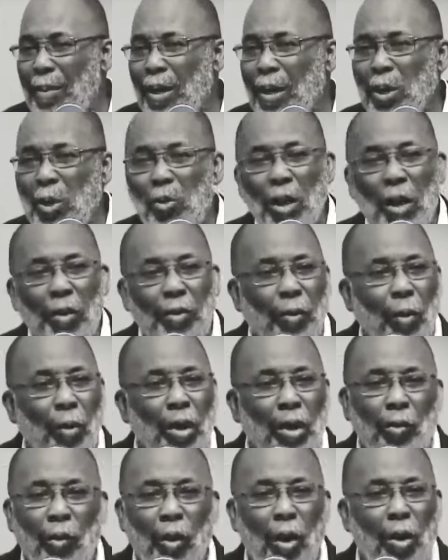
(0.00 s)
Bible and you
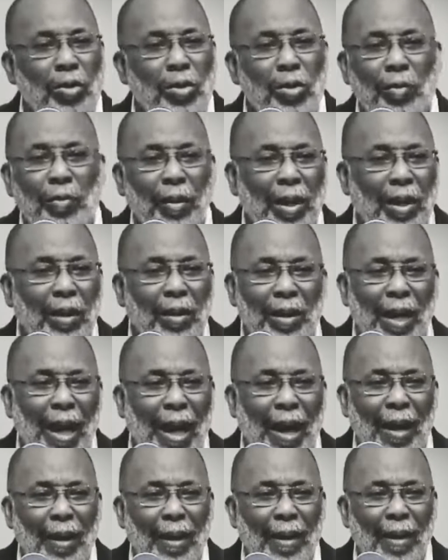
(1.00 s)
can throw it across the
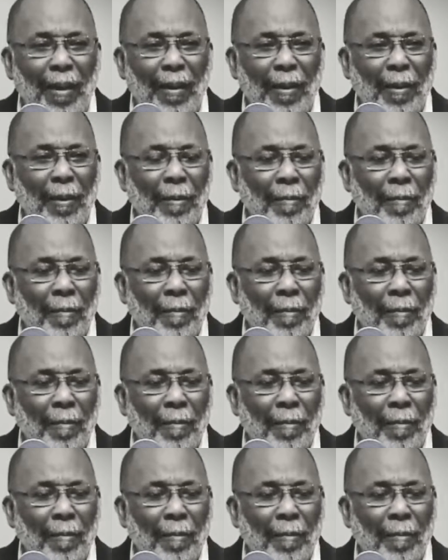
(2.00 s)
field now